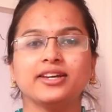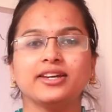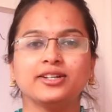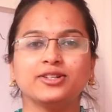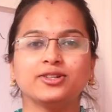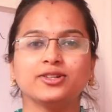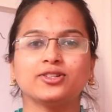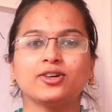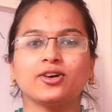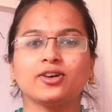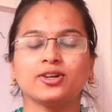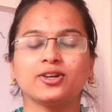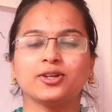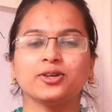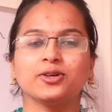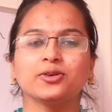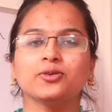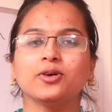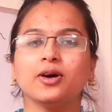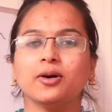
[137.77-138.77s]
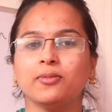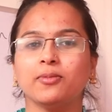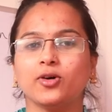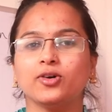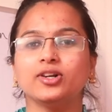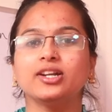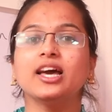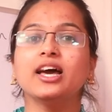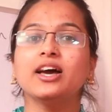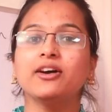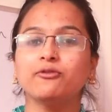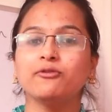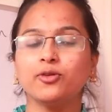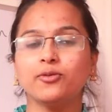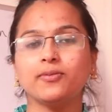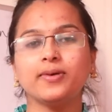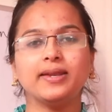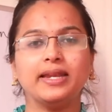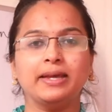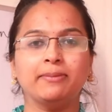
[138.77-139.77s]
our learners to communicate
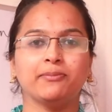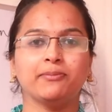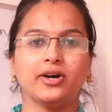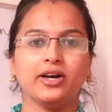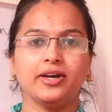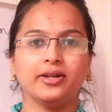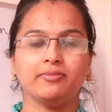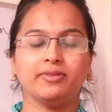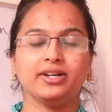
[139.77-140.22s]
confidently.